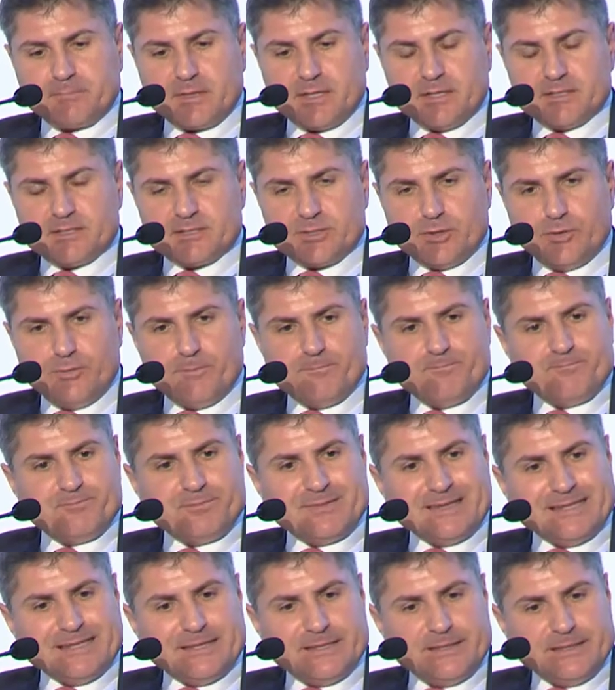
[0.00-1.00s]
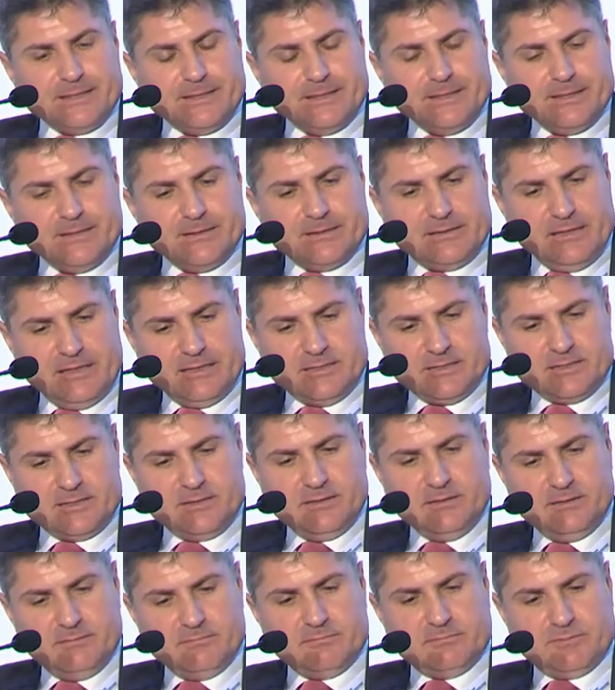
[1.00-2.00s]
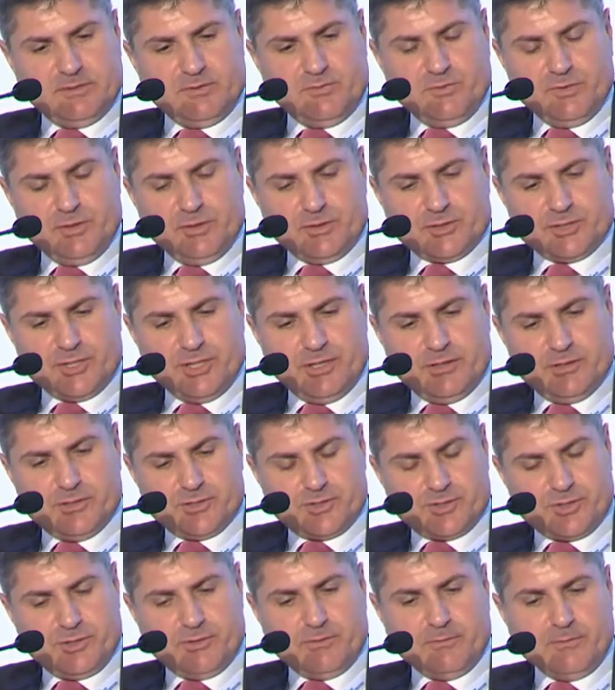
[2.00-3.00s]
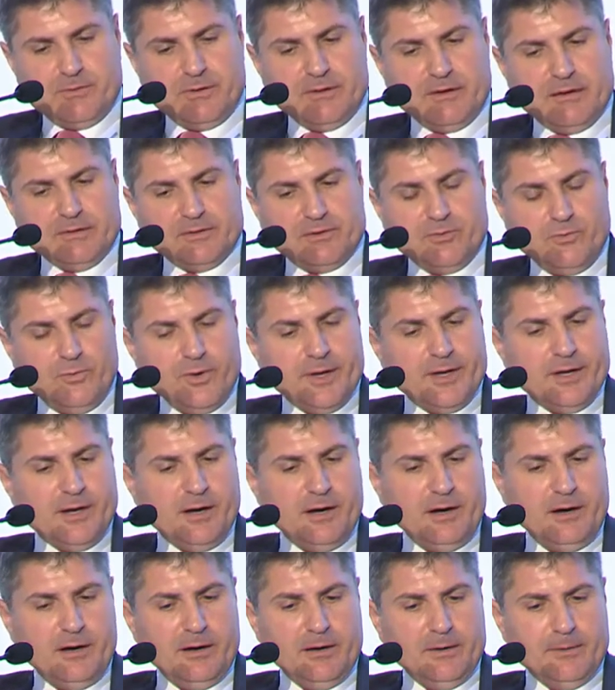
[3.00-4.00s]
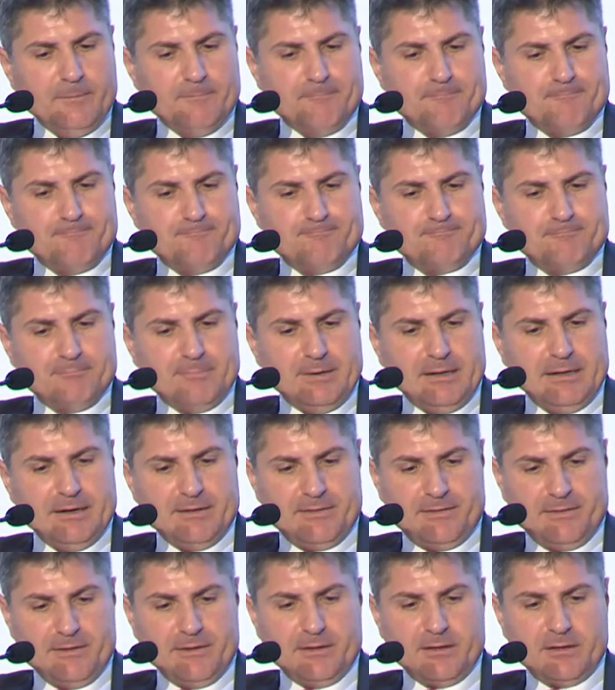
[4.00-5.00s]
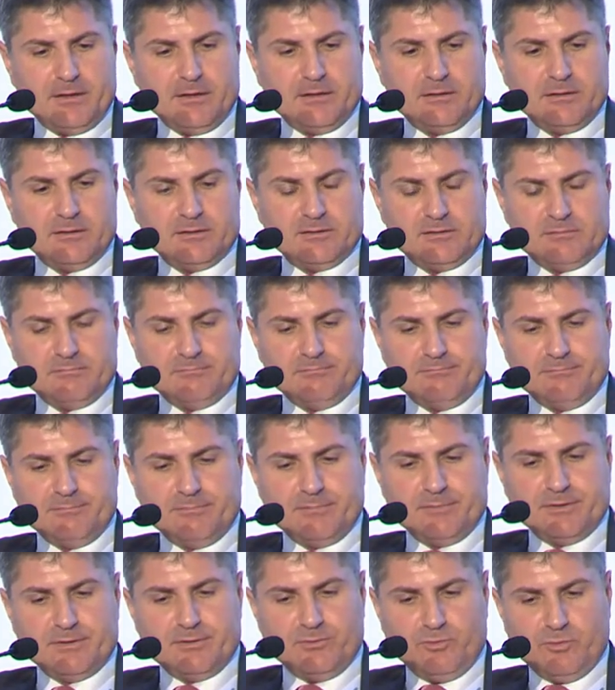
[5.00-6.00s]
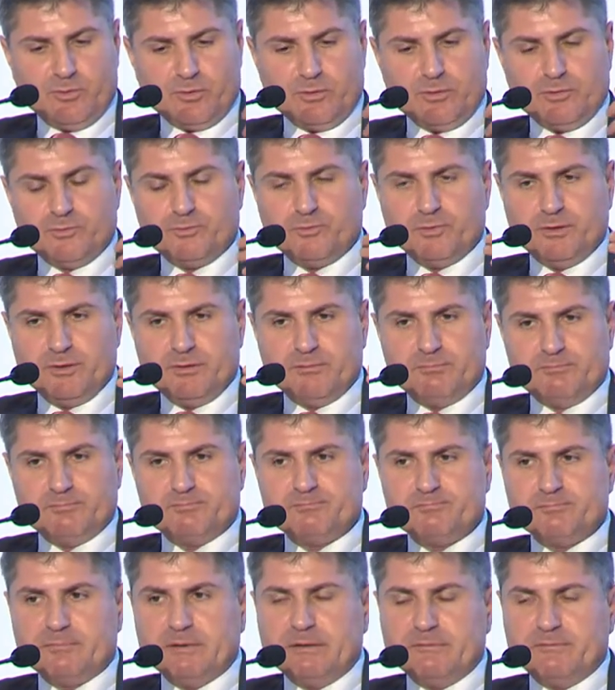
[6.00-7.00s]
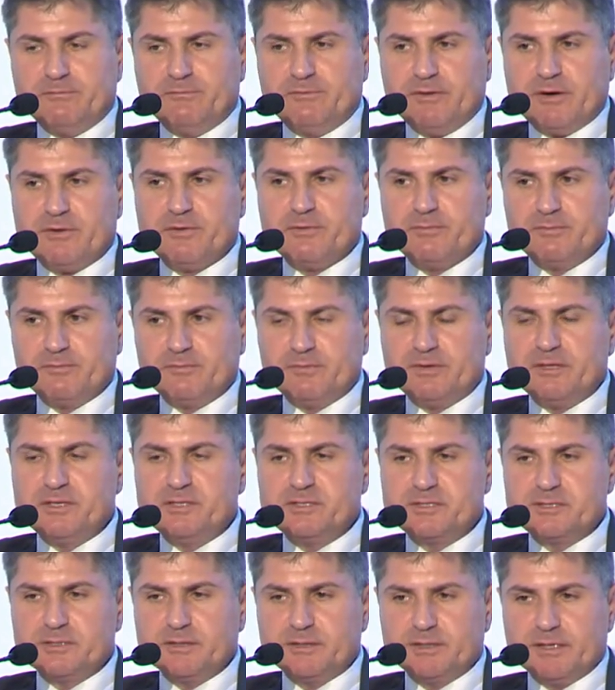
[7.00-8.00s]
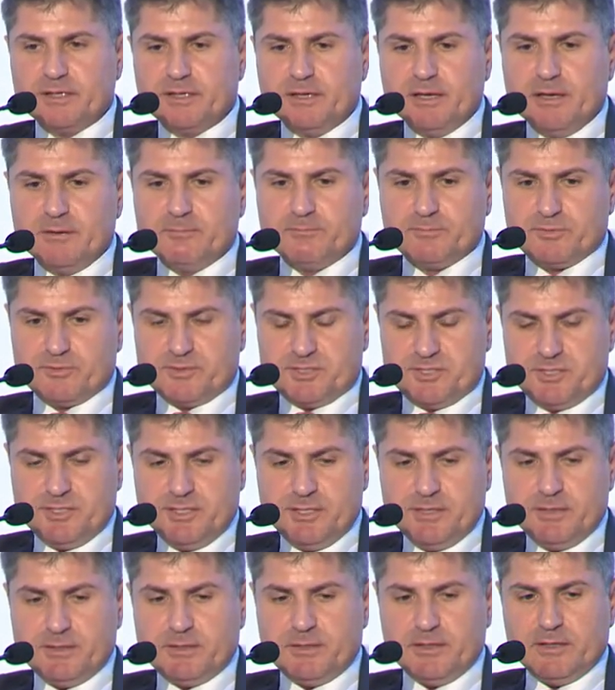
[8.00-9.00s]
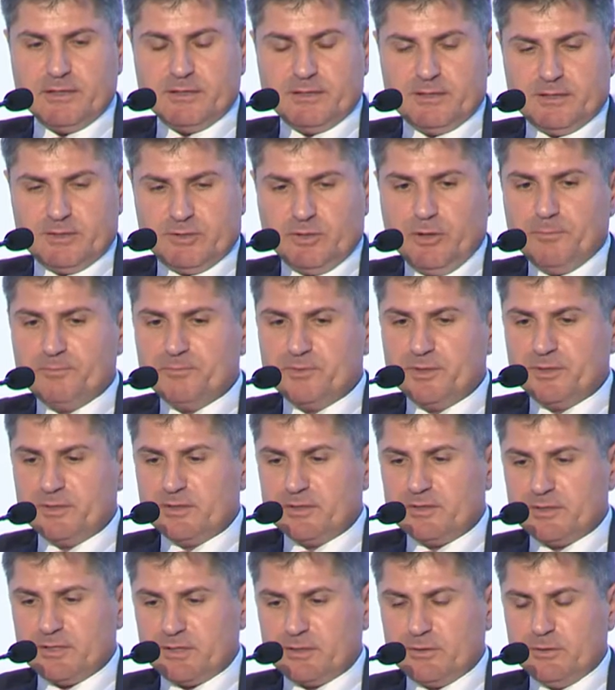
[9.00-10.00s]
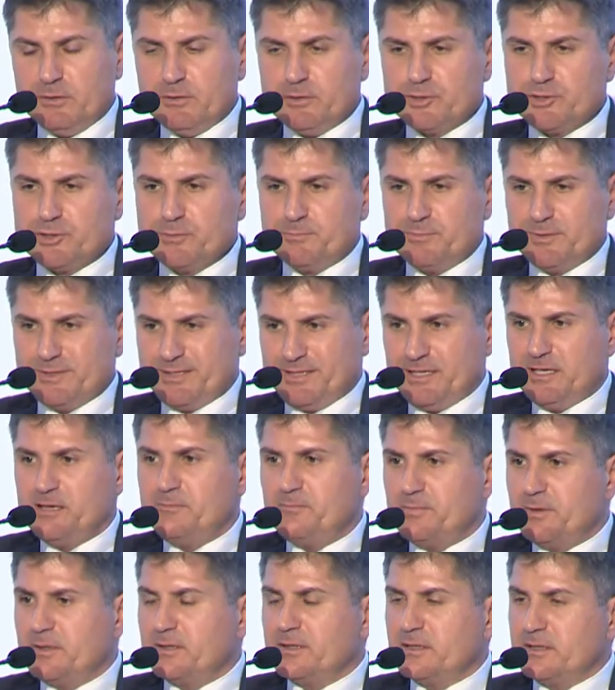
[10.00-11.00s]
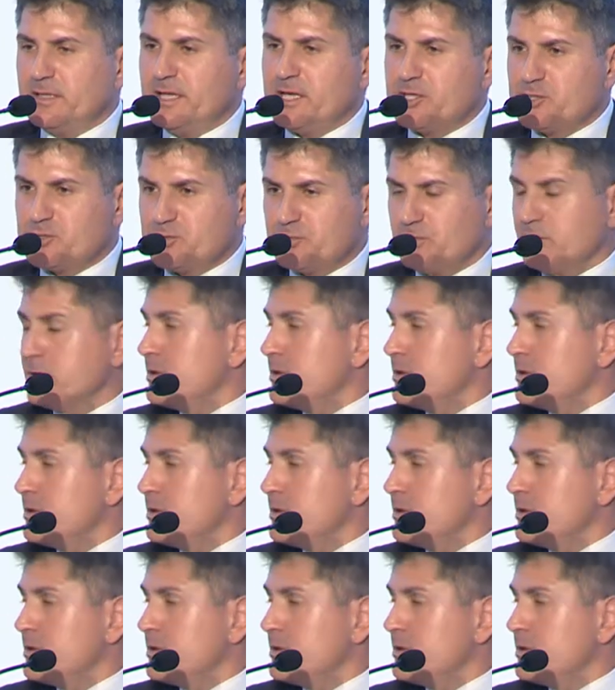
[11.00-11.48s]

So that's the real challenge. The way I think the world will very easily proceed in adopting the technology but keeping the national